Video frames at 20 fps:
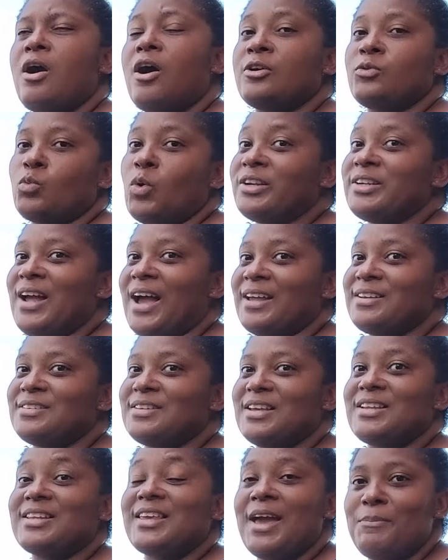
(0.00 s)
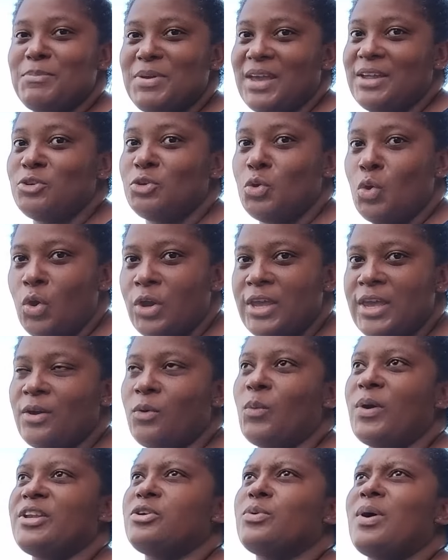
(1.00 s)
on one hand, it can be
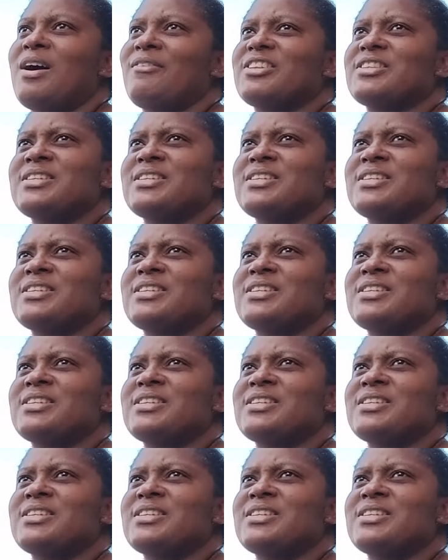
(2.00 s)
annoying when you have